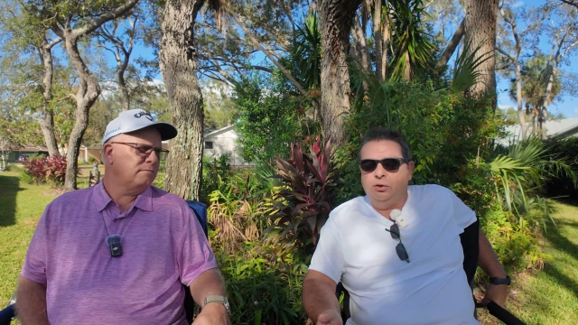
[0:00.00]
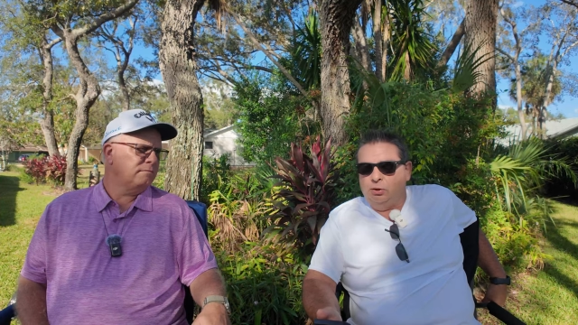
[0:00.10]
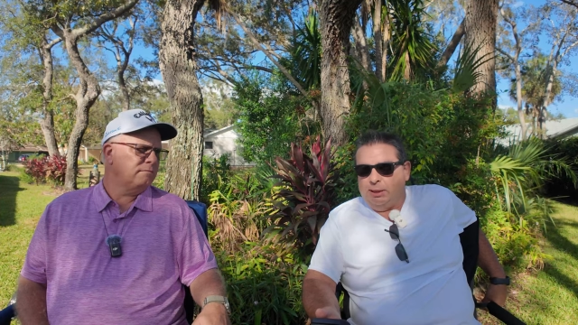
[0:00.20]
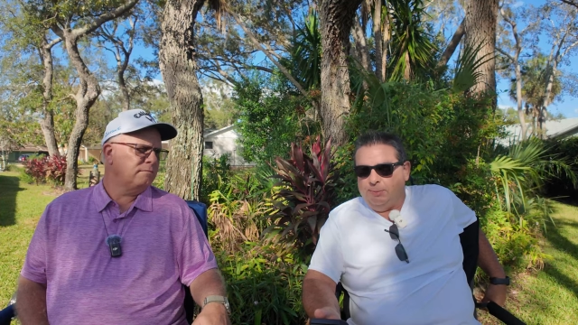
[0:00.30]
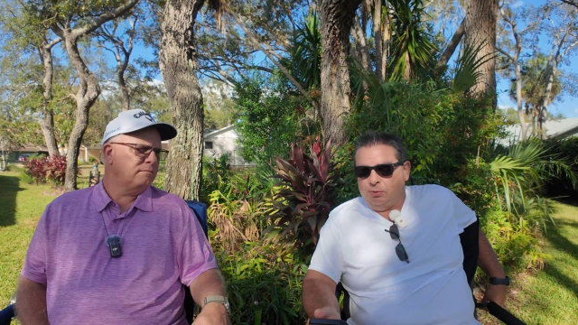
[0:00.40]
Speaker 1: a
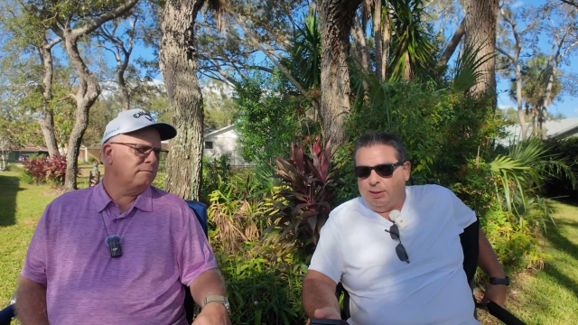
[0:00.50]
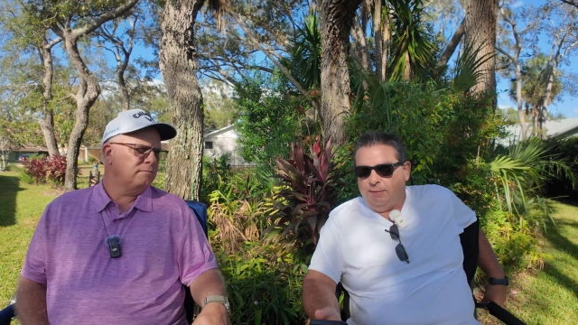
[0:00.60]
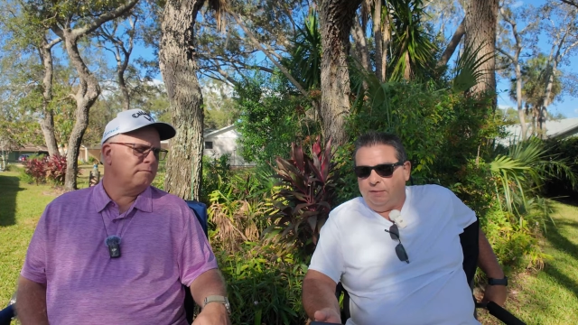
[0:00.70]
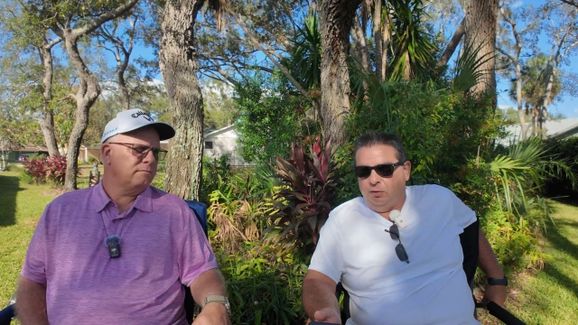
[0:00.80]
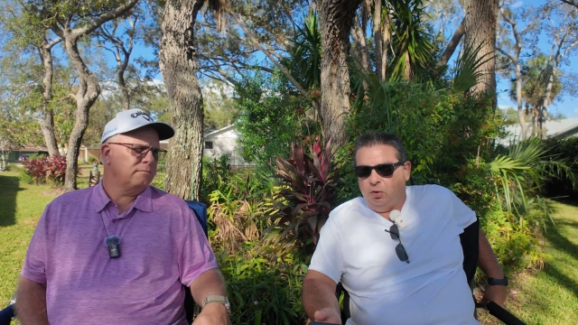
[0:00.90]
few times when
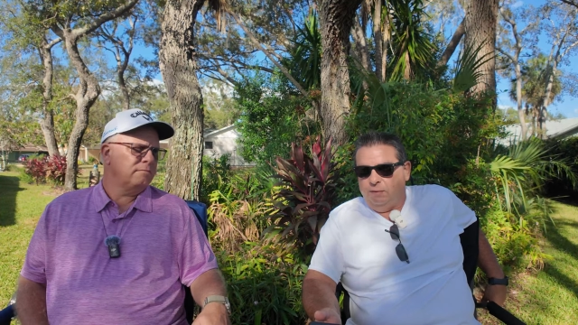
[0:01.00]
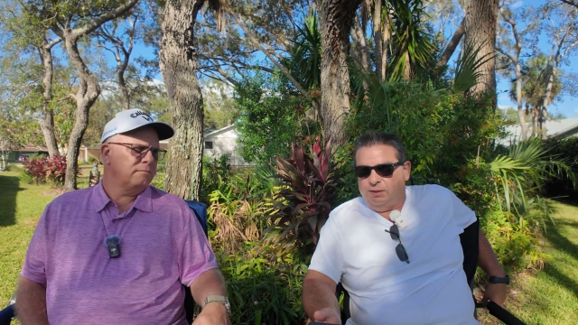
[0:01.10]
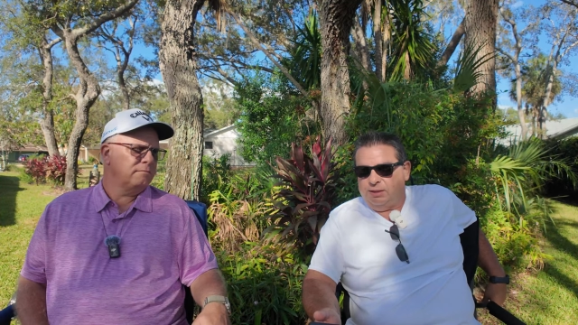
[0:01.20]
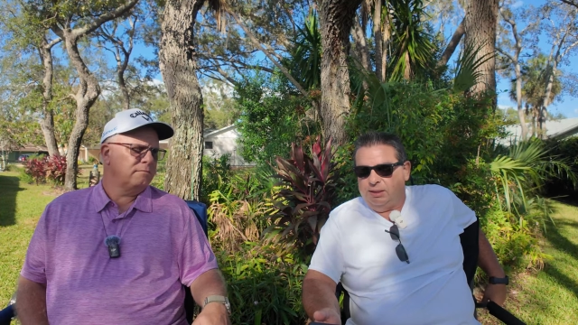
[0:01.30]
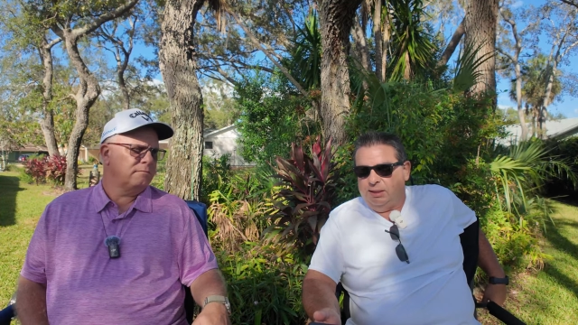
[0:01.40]
I flew
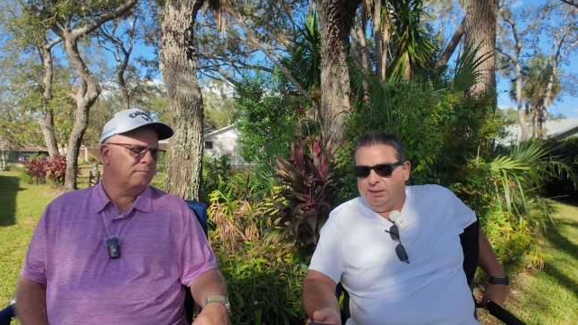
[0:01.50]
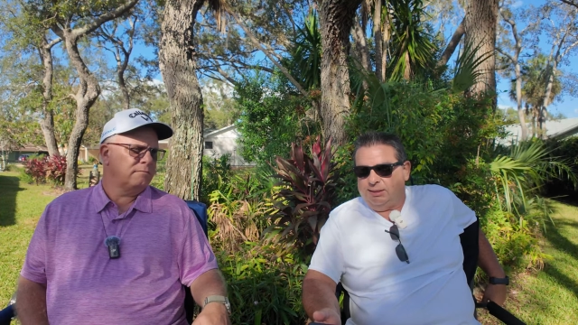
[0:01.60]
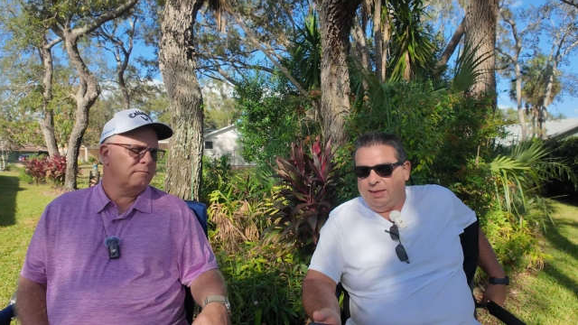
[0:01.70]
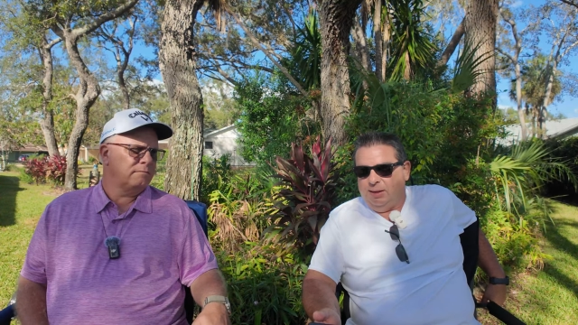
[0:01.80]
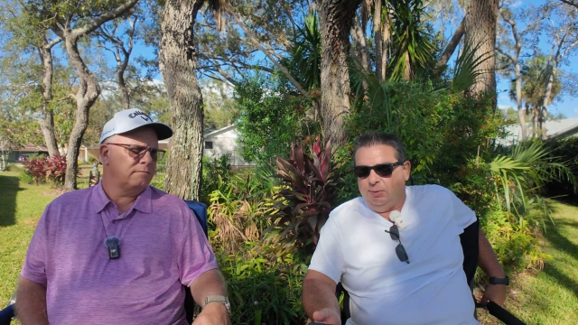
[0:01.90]

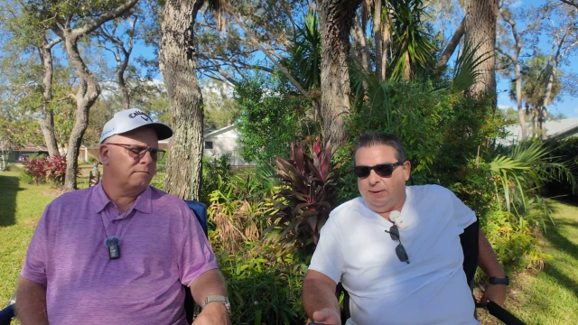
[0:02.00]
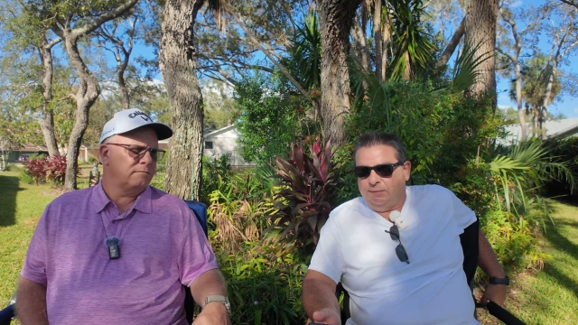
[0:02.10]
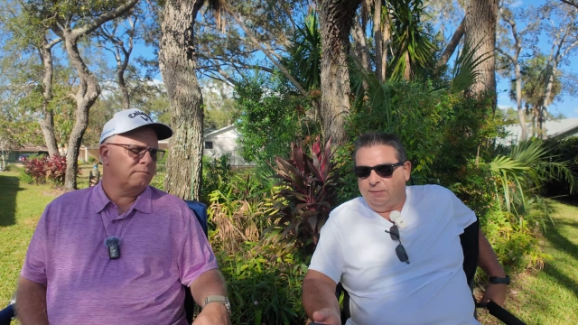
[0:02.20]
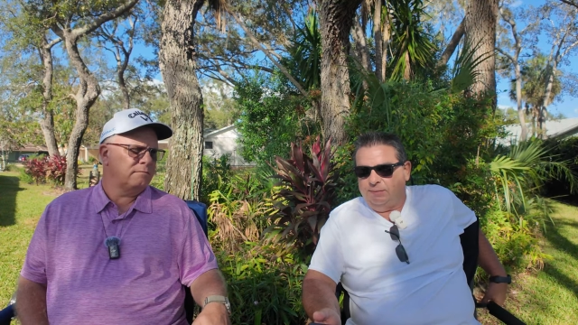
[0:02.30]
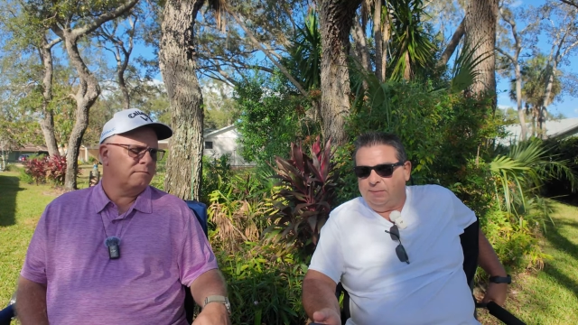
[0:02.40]
overseas, I would
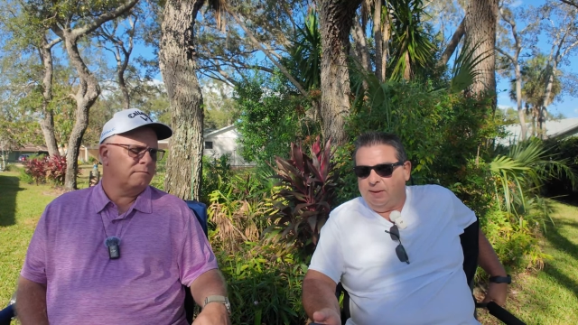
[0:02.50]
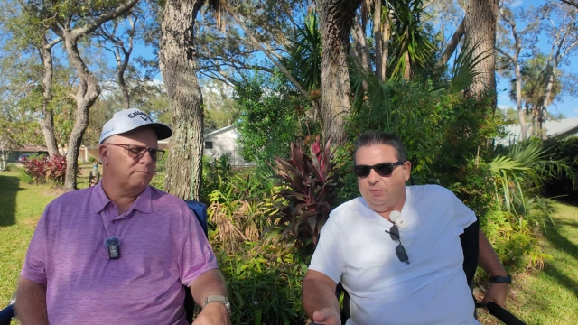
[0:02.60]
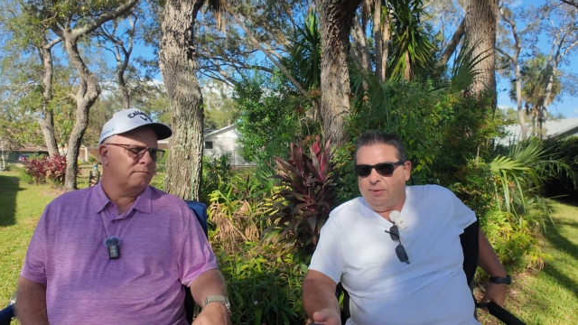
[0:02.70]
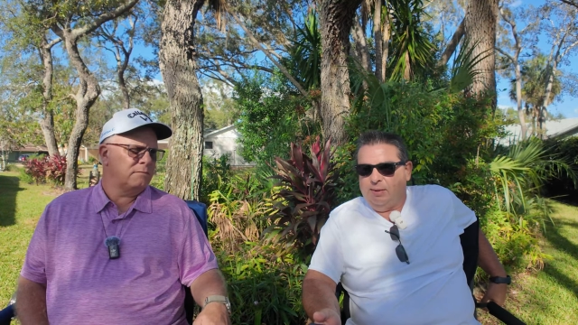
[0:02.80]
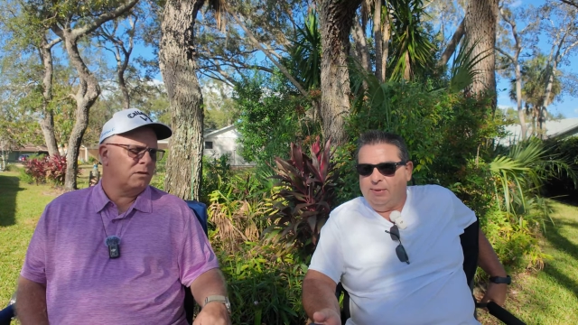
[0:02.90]
have to I,